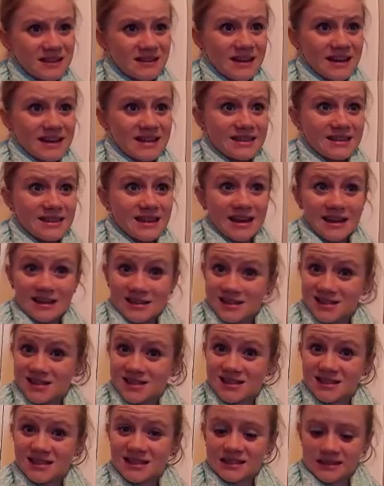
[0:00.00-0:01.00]
like this,
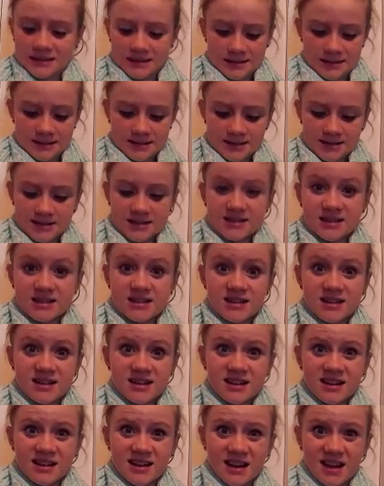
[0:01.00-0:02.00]

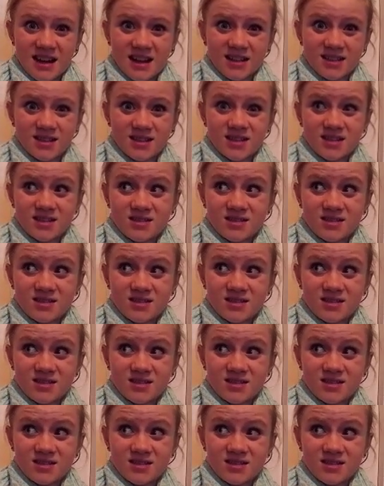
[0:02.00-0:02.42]
I guess.